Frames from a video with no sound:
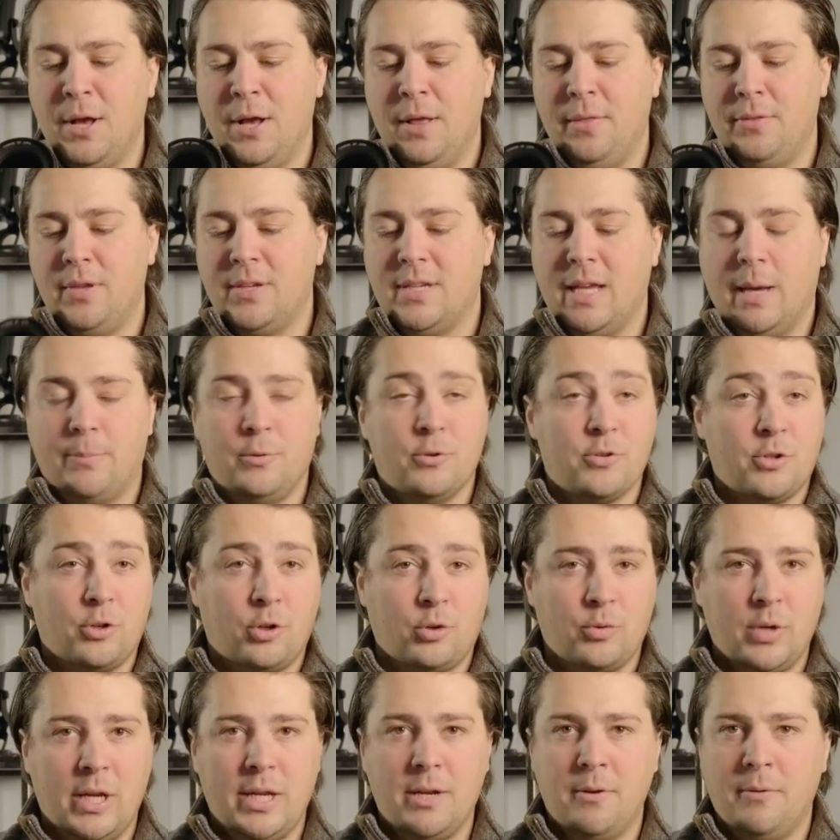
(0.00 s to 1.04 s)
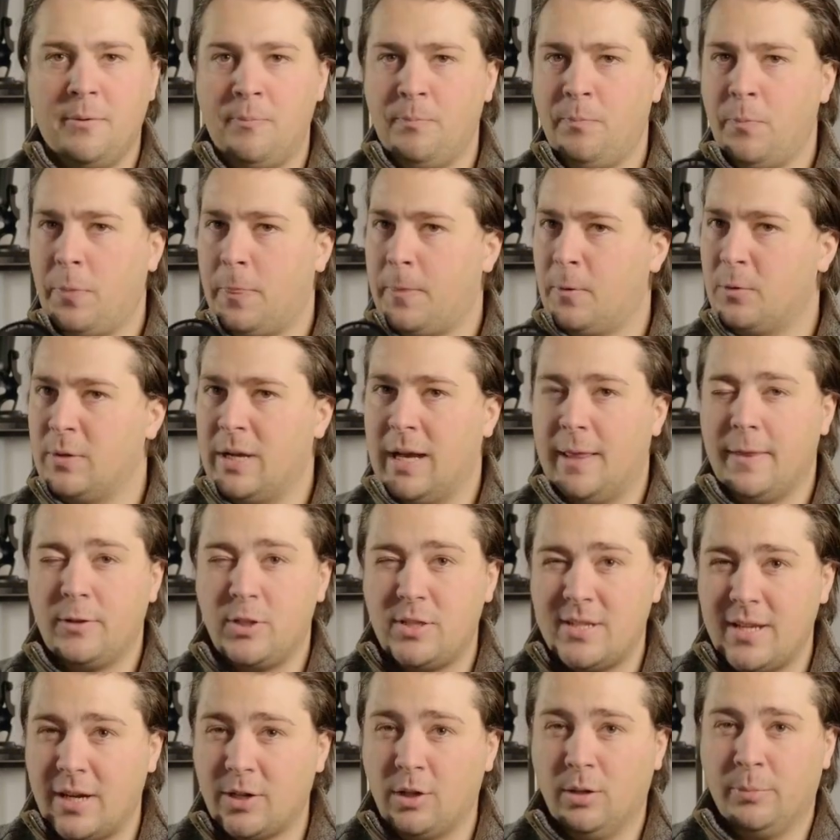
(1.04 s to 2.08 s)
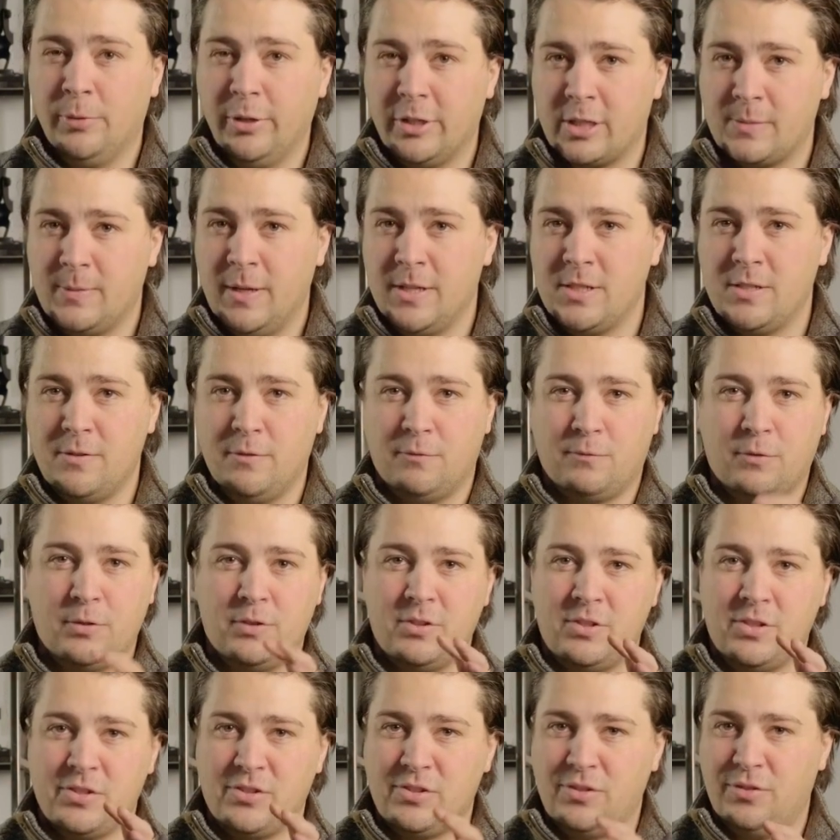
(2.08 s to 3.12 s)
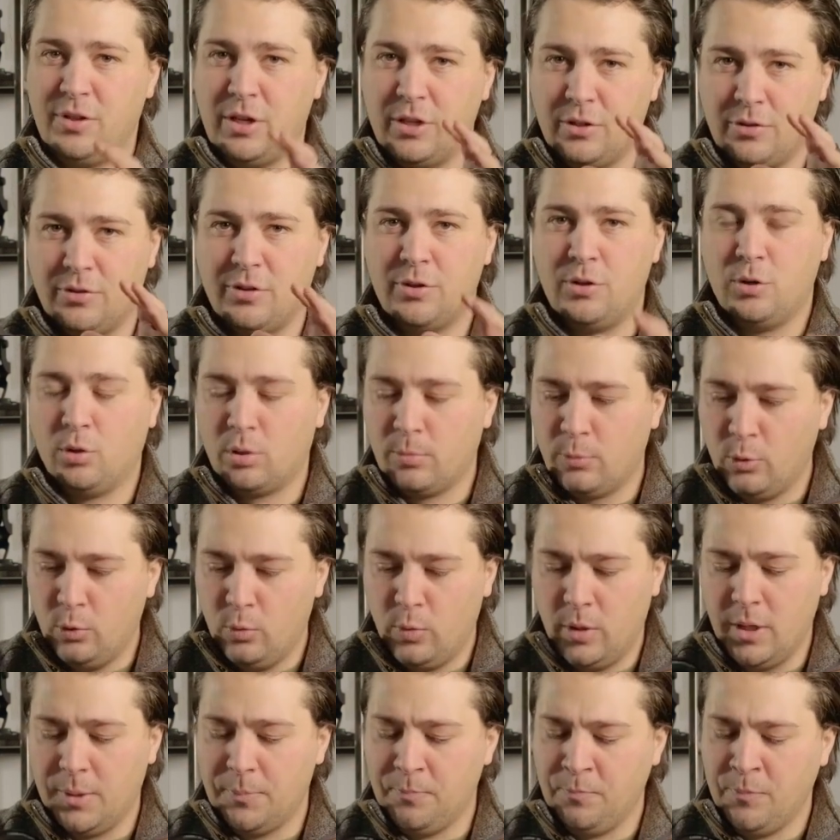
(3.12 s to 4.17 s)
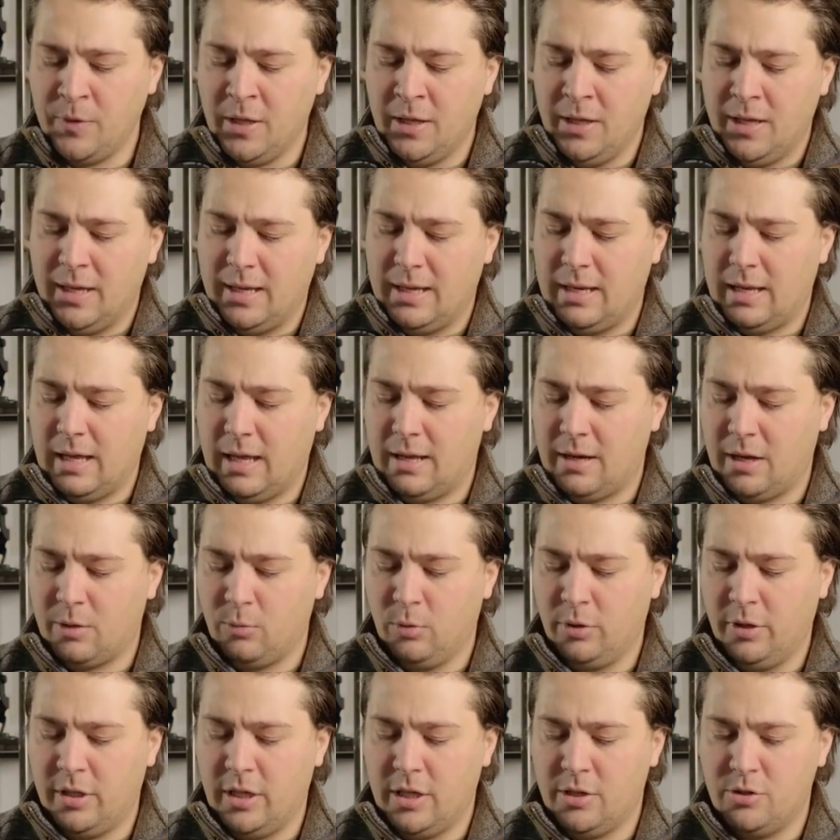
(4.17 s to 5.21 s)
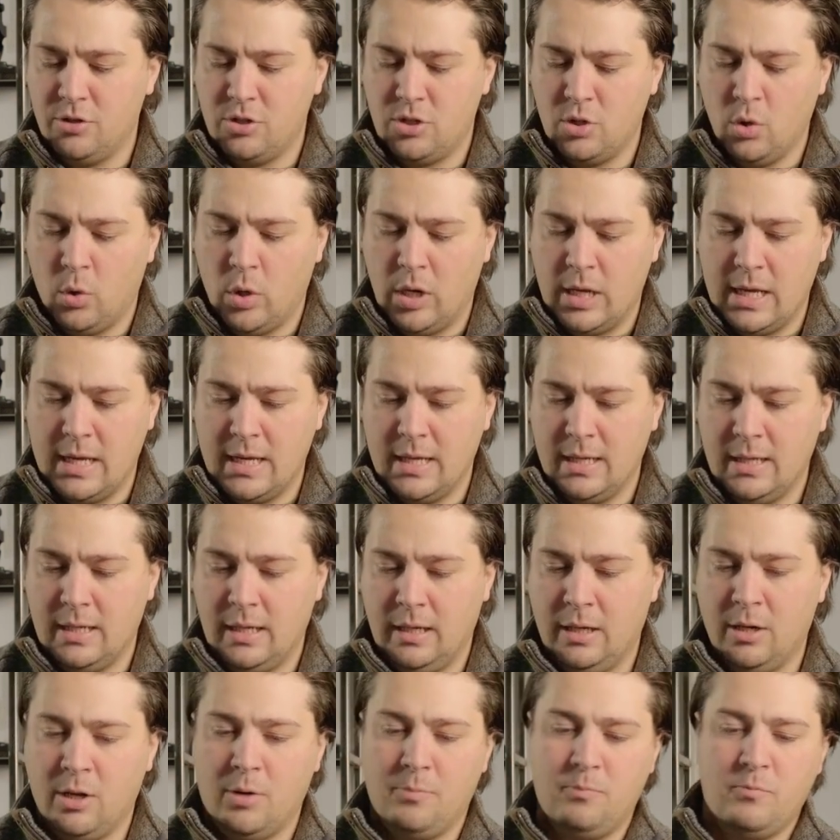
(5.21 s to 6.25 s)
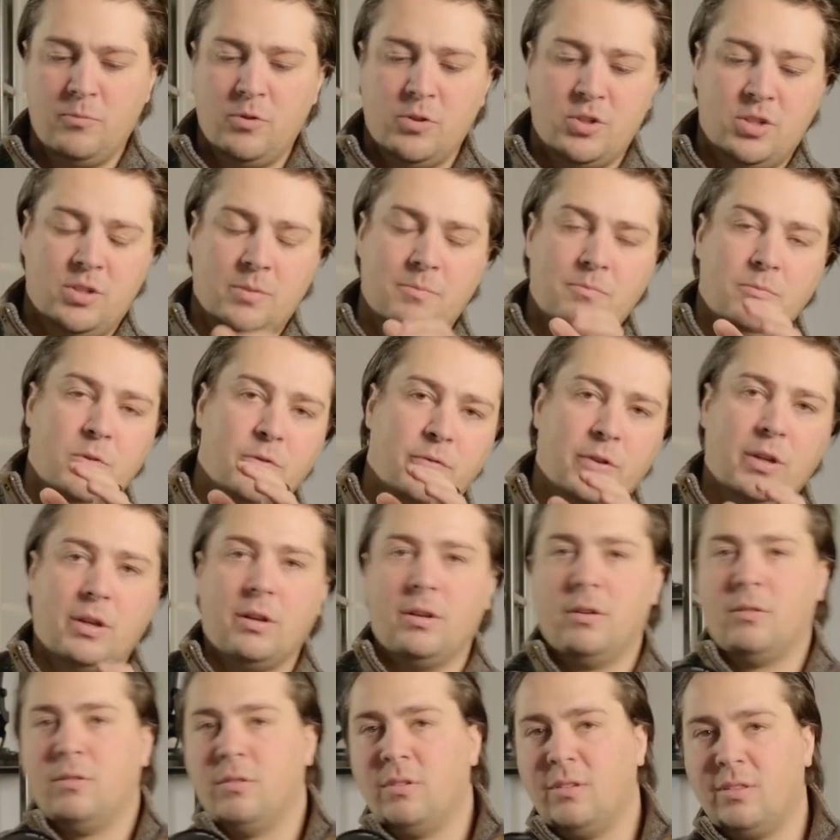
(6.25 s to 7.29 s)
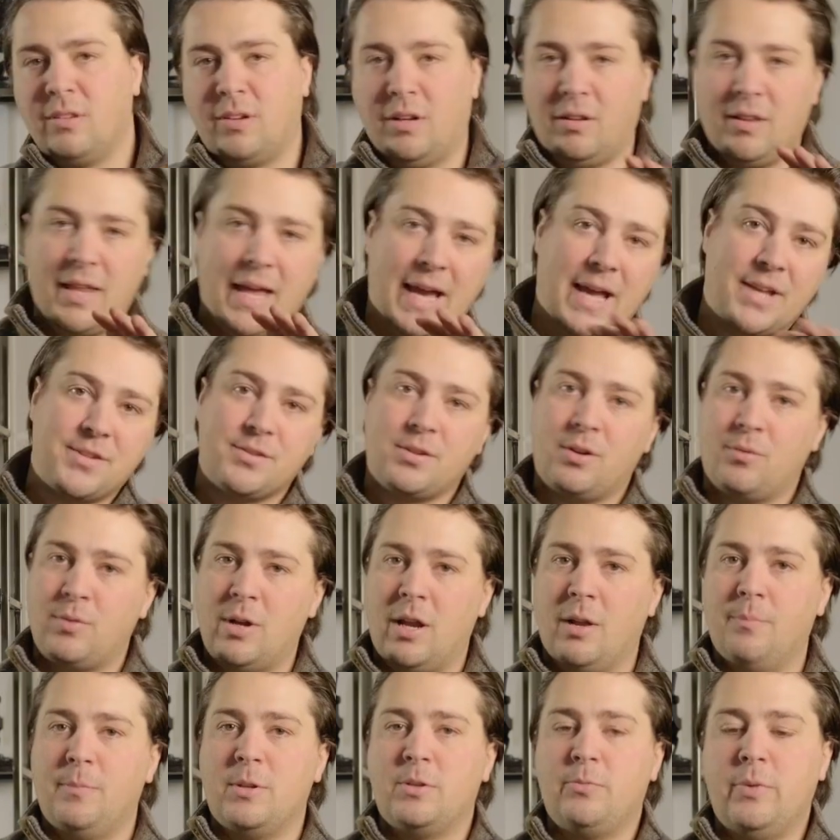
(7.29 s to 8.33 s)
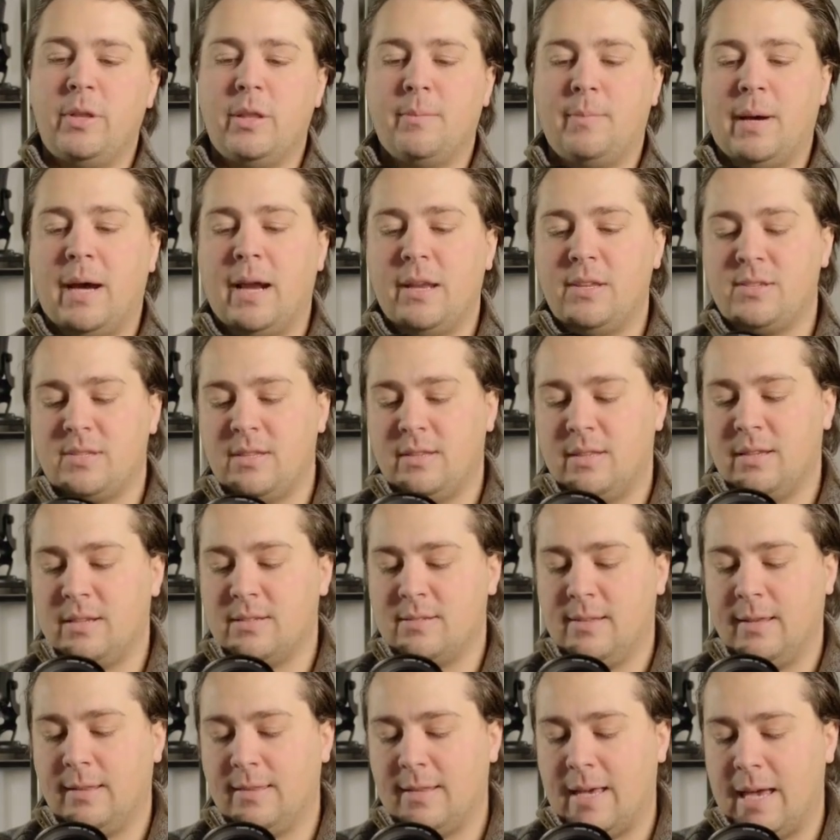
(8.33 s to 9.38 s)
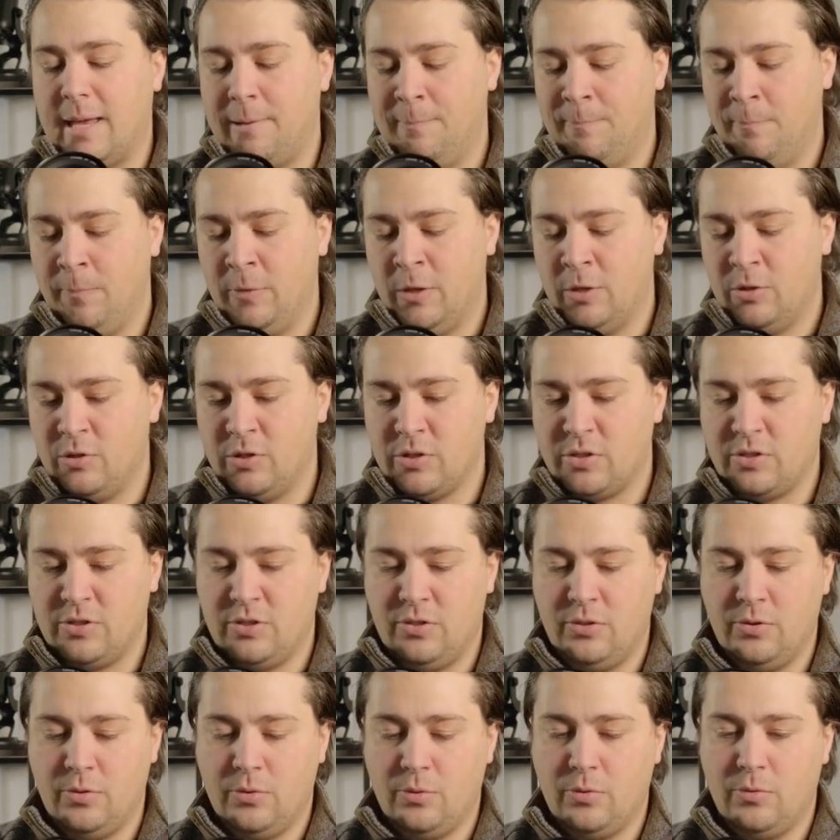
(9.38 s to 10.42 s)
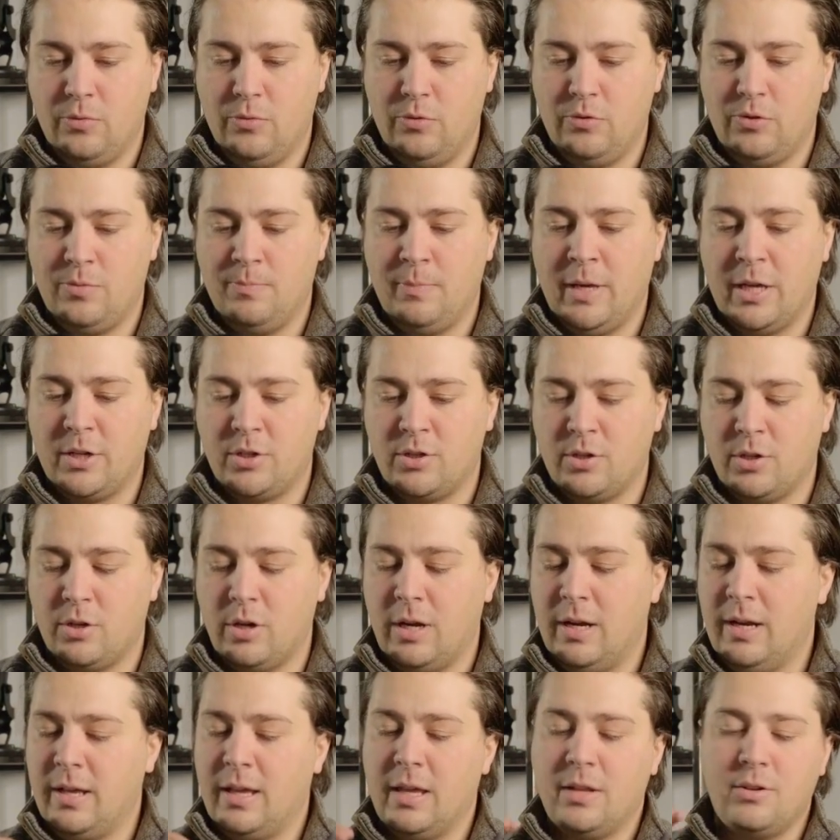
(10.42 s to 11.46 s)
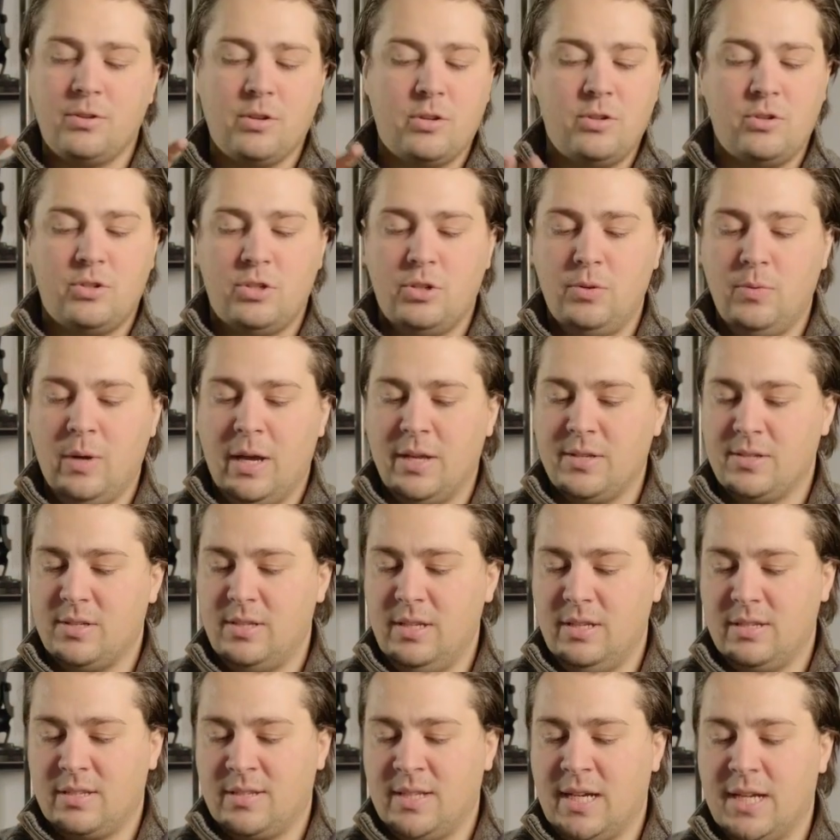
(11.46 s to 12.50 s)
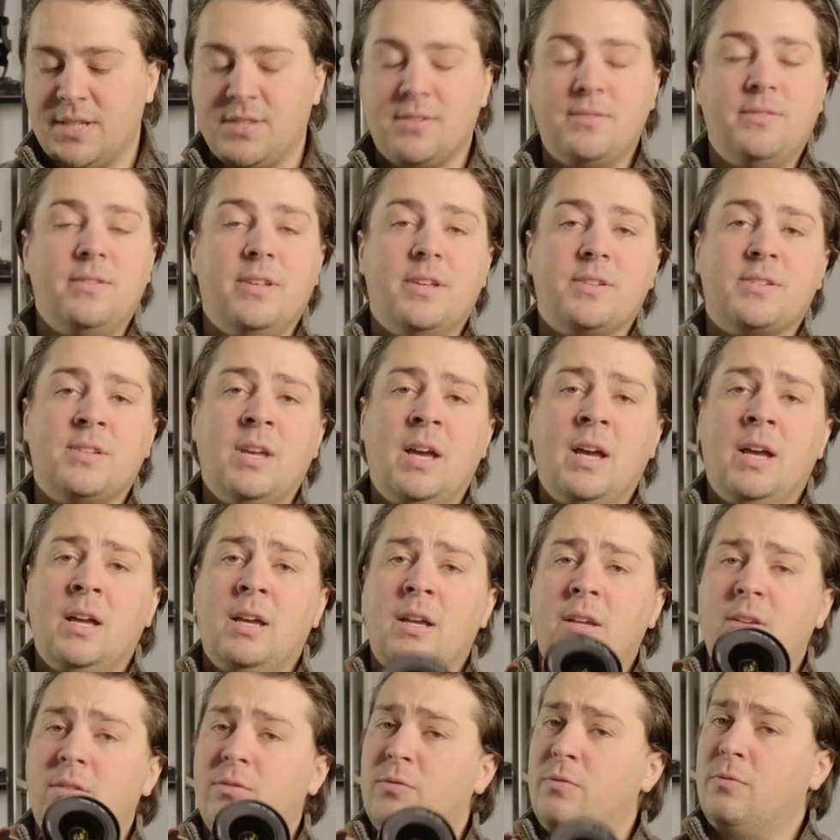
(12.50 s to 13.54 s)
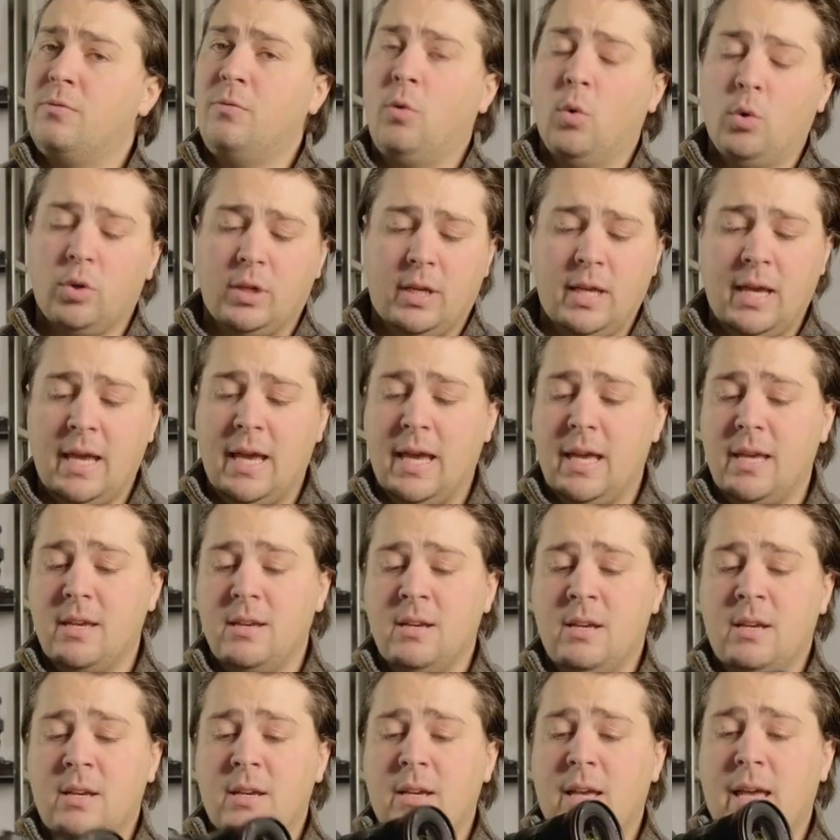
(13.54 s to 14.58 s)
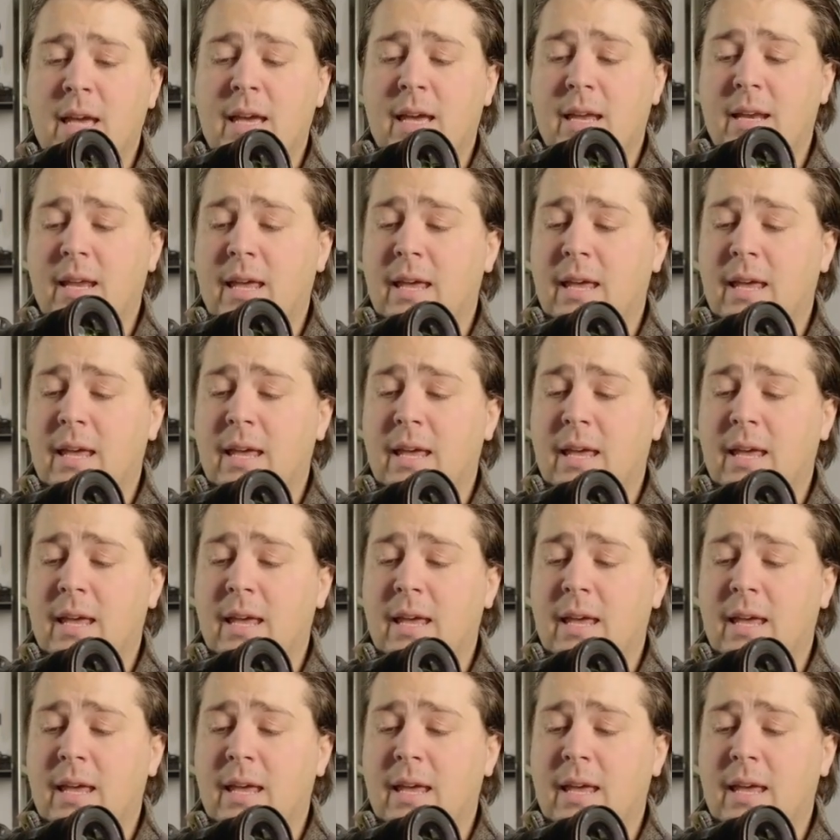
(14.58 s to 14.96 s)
The adapters are great. They're not terribly expensive for just the normal one, and I really enjoy moving glass around between the bodies and things like that, just to make sure. And again, 2 SD slots in this, 4K, and